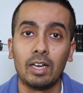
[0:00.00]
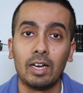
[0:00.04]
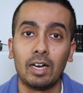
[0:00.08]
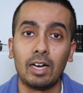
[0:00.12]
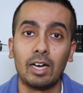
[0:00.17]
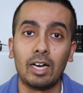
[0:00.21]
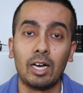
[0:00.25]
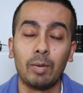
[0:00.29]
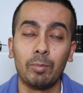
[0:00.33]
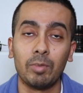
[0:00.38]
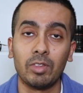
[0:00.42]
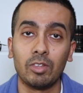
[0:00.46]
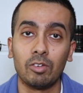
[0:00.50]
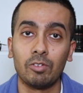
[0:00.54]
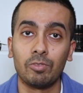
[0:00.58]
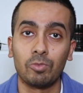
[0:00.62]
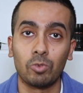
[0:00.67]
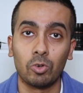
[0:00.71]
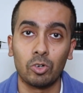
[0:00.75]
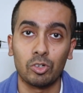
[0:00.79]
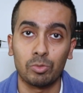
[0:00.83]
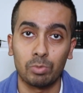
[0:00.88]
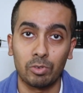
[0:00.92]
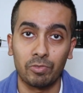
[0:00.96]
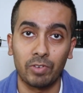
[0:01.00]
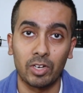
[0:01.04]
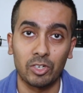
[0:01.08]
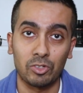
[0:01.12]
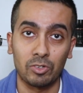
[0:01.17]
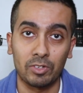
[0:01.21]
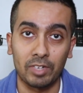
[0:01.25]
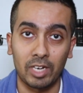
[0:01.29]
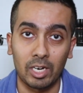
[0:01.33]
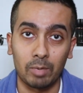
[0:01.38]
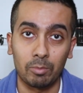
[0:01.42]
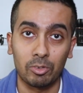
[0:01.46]
Um, and then of course,
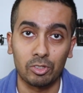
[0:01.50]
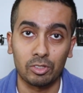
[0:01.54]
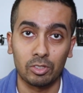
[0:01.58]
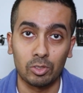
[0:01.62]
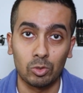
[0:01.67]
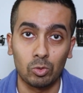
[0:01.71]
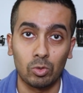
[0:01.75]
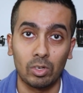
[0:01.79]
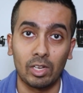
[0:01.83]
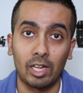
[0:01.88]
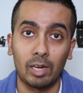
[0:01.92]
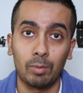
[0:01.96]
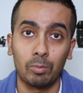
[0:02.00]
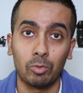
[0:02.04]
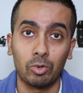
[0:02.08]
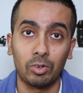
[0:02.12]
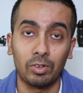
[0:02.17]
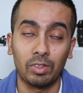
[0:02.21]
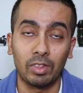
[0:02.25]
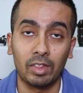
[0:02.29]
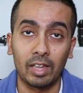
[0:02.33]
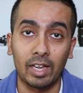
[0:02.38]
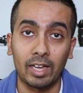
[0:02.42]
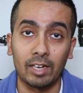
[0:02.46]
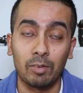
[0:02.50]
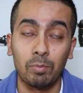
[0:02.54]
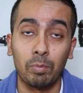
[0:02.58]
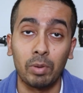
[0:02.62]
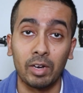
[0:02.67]
professional cameras can do a lot more than that.